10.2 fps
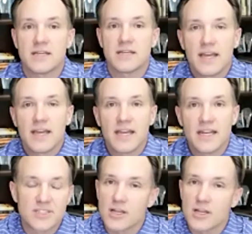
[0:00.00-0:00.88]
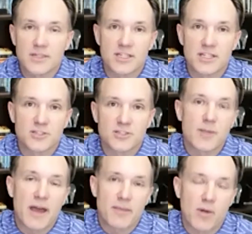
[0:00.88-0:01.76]
And it's a great
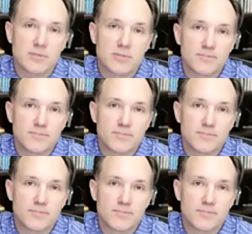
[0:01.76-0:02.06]
math problem.